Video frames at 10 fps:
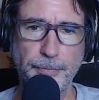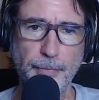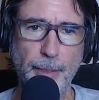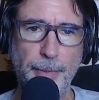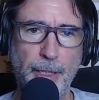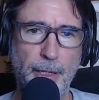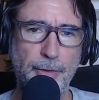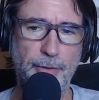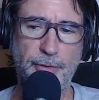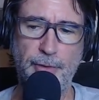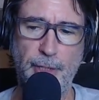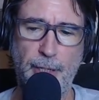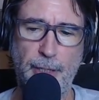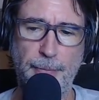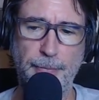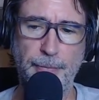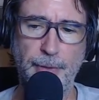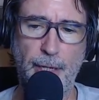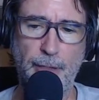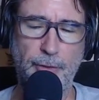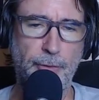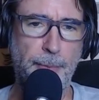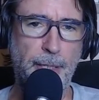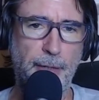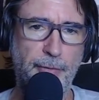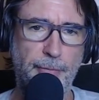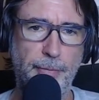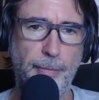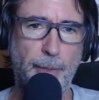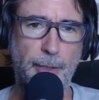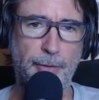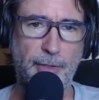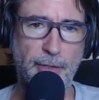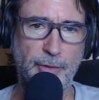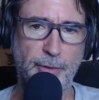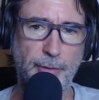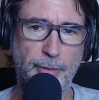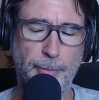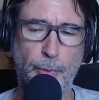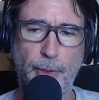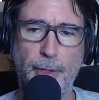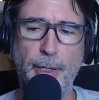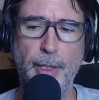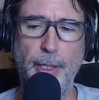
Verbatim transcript: because, um, gosh, speaking of monetization and support.